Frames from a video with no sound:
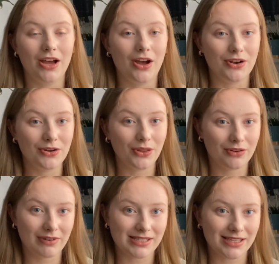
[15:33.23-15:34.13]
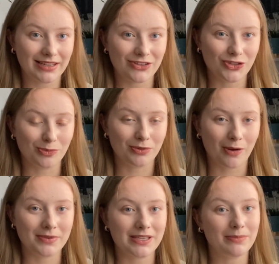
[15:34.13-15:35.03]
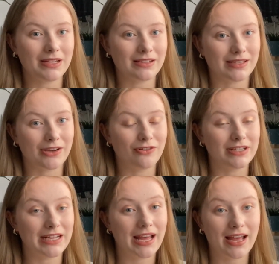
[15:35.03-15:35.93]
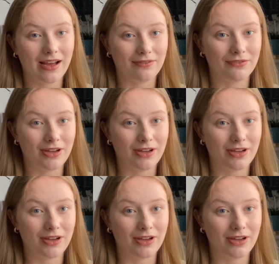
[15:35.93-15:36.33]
another residential property because I already have